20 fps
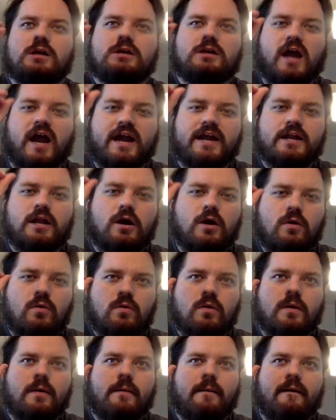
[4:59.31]

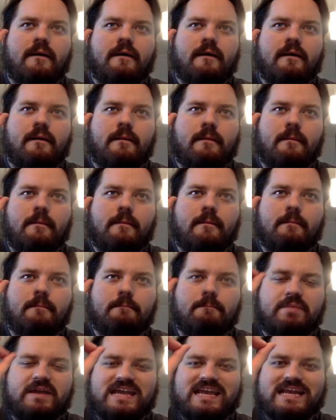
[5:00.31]
Kaido
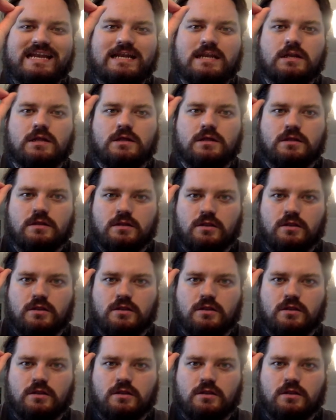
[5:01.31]
beat